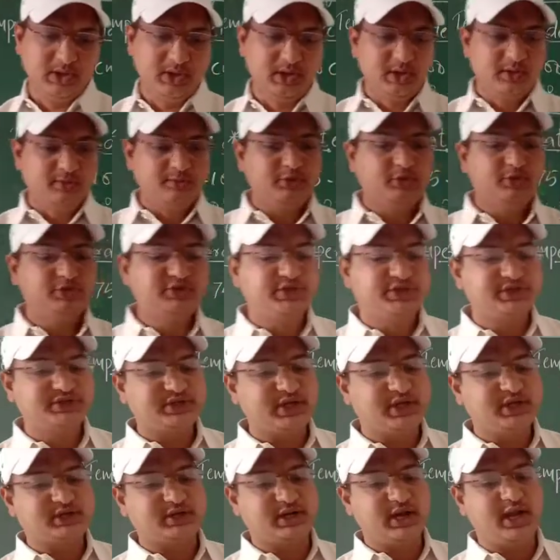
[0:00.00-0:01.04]
poachers are
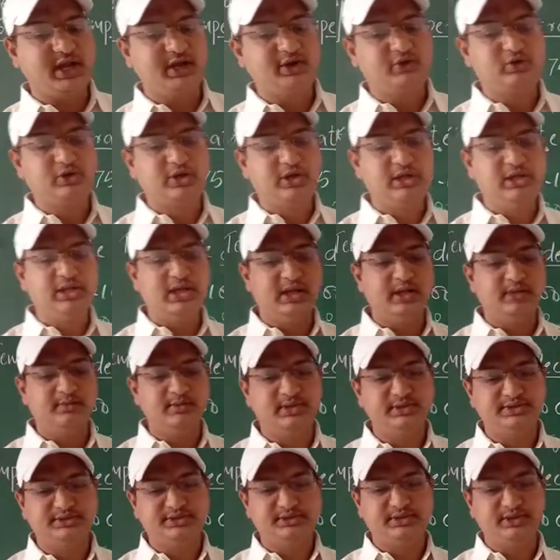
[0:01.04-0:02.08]
trying to kill the
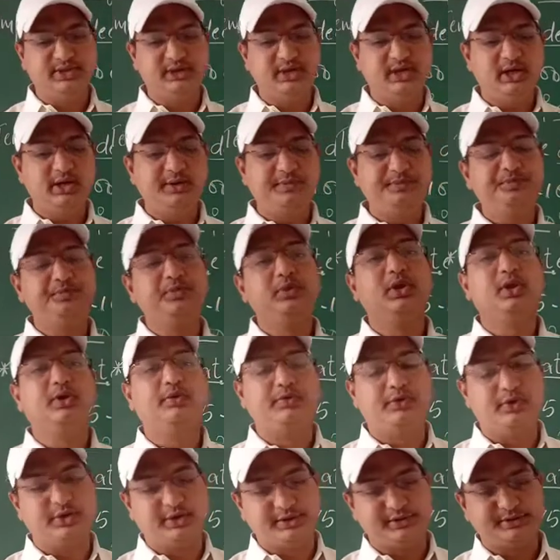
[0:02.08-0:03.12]
animals in the
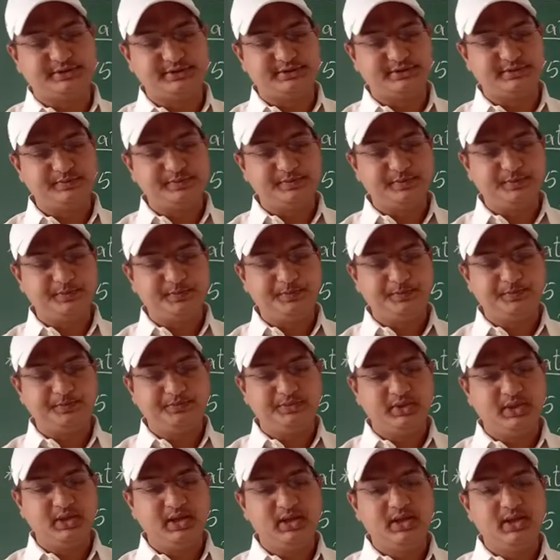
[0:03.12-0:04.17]
forest.
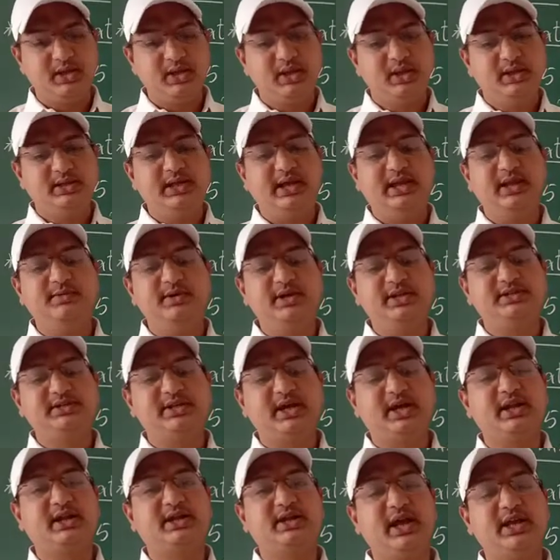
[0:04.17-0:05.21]
The animals
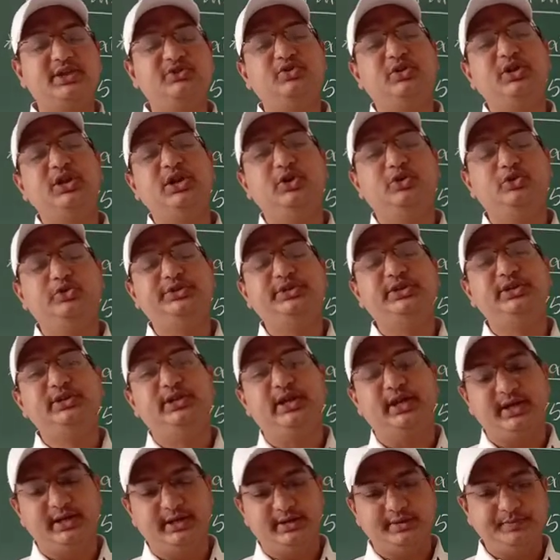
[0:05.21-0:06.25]
are gradually losing
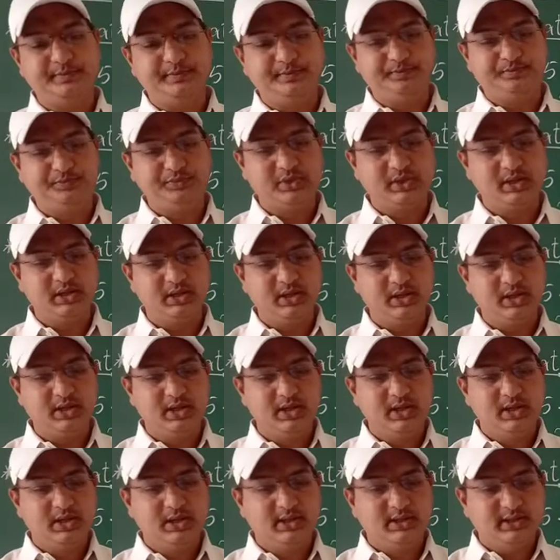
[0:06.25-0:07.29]
their
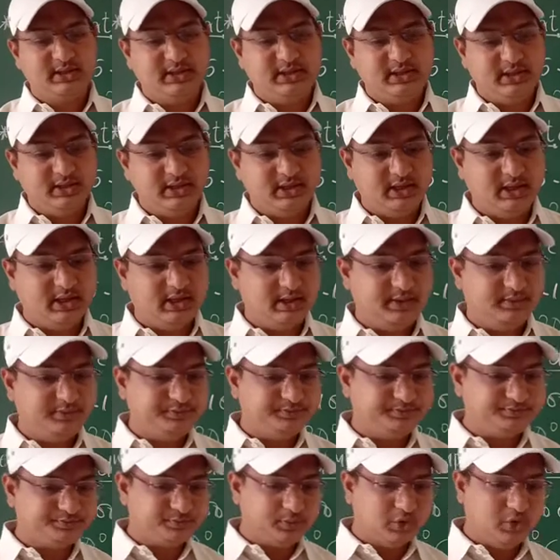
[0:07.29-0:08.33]

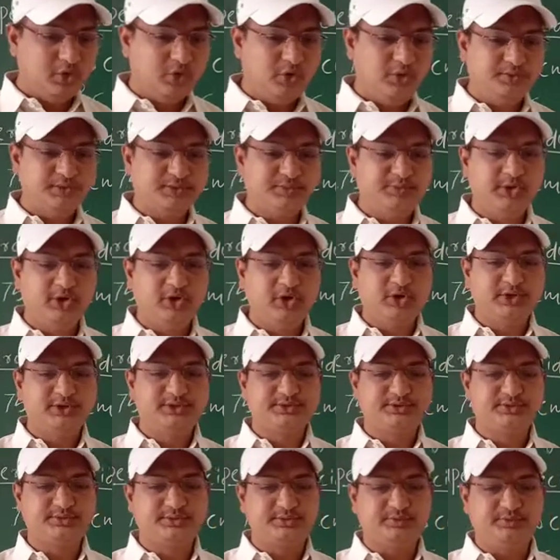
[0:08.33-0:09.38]
homes because
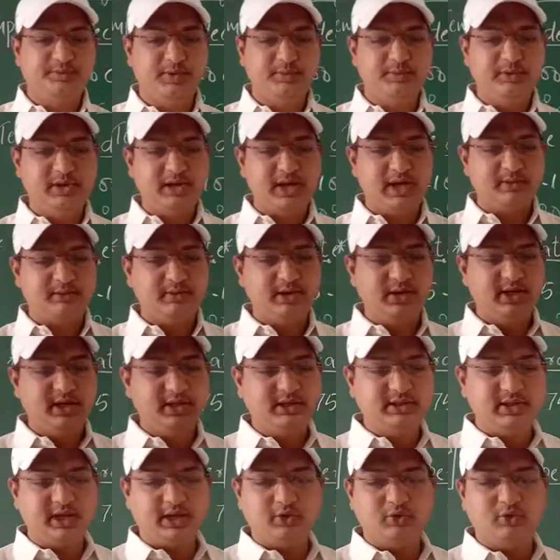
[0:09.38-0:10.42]
people are building
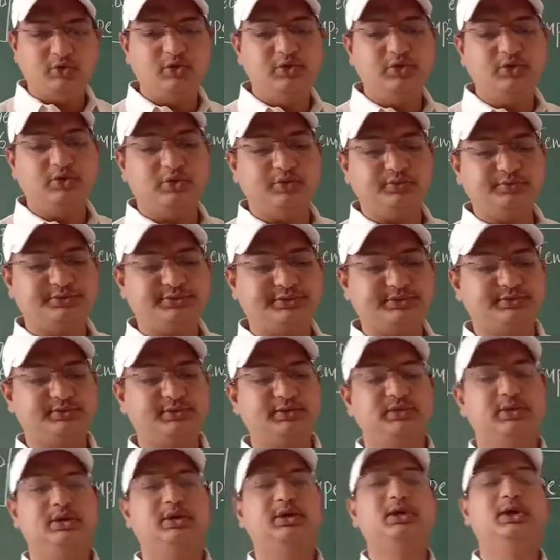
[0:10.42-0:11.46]
their own homes
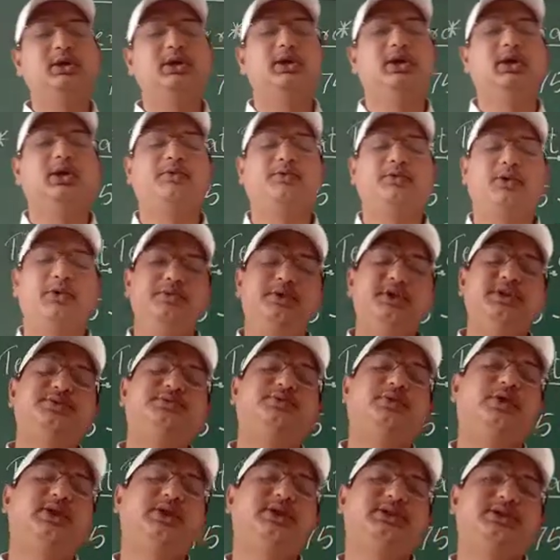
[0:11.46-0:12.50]
on these
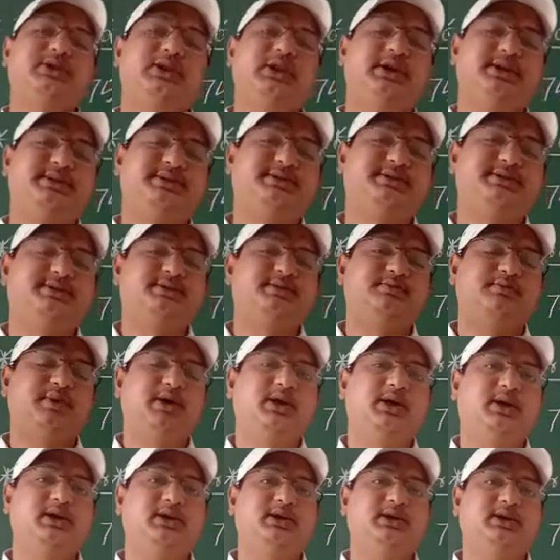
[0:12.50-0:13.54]
forest lands by
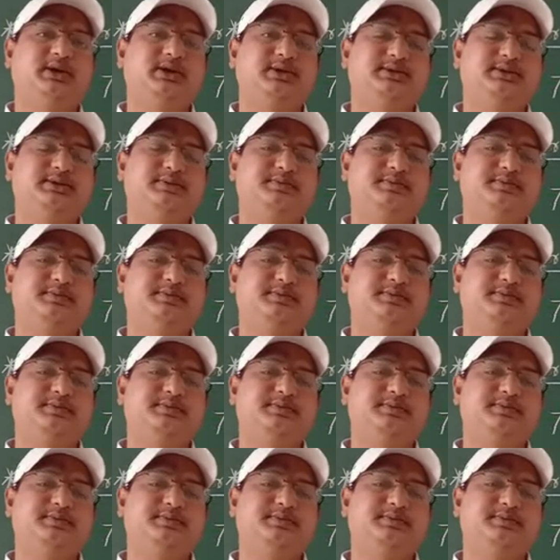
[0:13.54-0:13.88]
cutting trees.